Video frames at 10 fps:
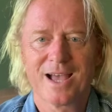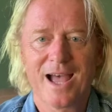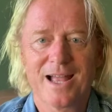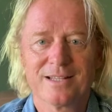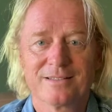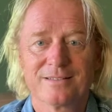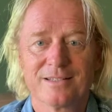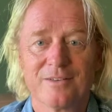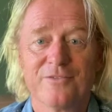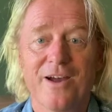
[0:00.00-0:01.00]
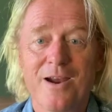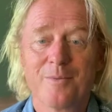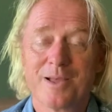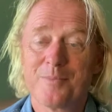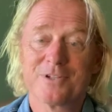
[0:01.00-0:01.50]
And
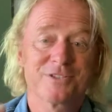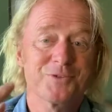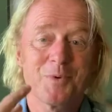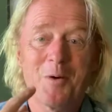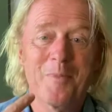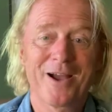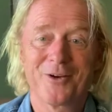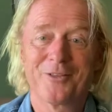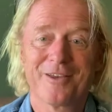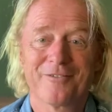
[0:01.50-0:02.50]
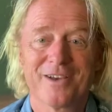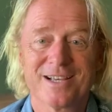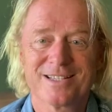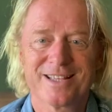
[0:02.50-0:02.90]
invariably, it puts a smile back on their face.